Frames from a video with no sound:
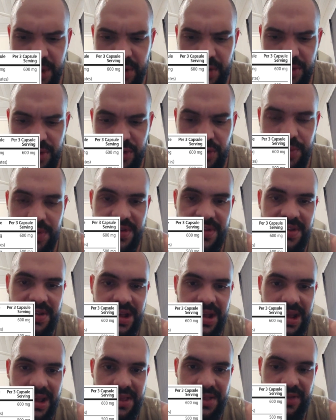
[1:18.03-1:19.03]
got your
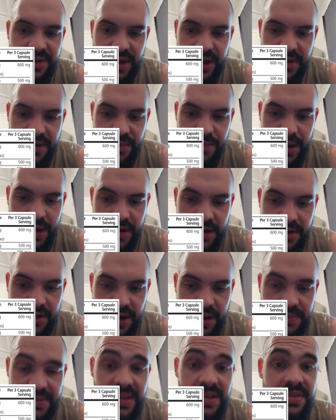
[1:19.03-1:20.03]
Huperzine A 300
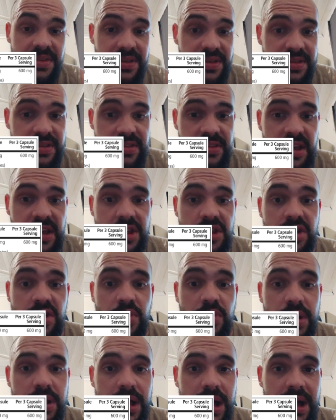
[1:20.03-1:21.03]
micrograms. This is actually
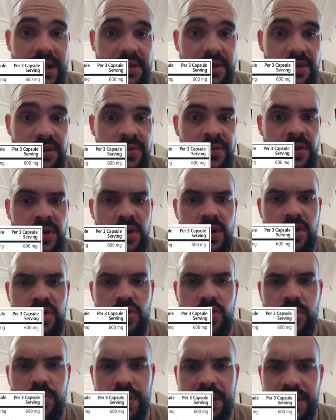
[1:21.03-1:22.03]
quite a high dose.
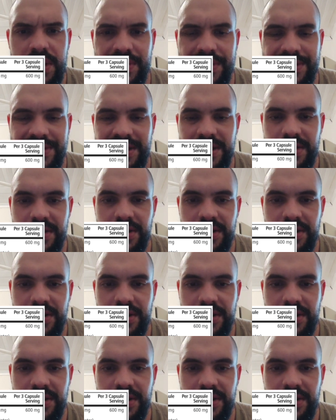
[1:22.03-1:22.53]
Normally we see a